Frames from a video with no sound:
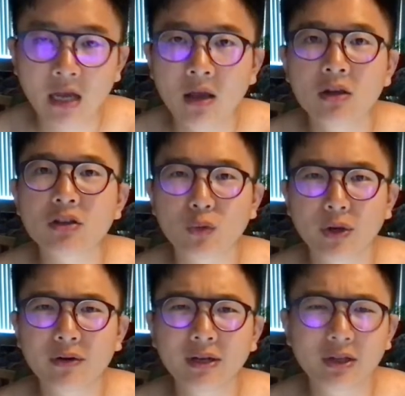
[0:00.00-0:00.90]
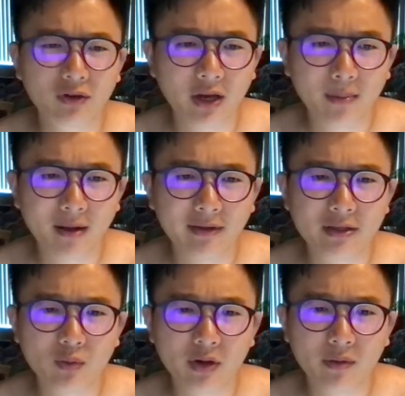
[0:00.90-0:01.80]
So we don't need to care about this.
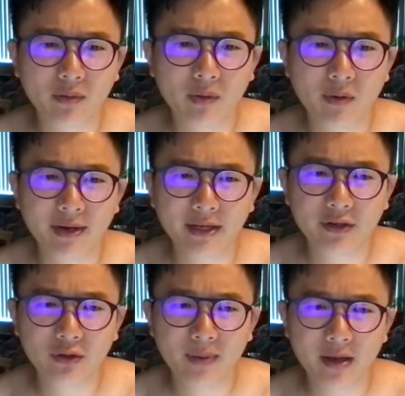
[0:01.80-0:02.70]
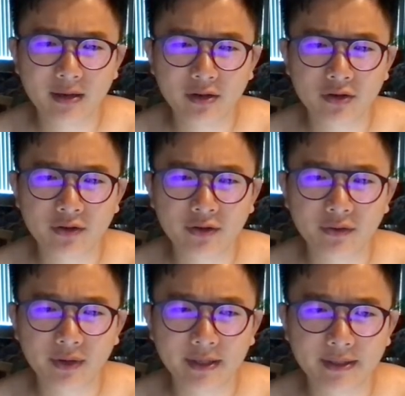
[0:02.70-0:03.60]
What we need to pay attention to
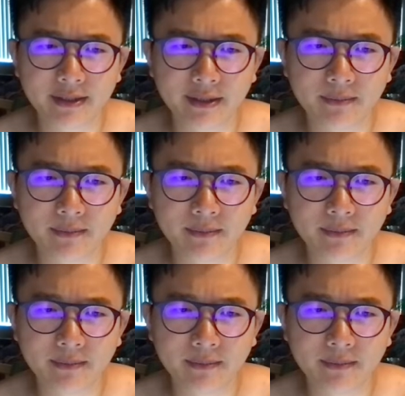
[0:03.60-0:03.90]
is the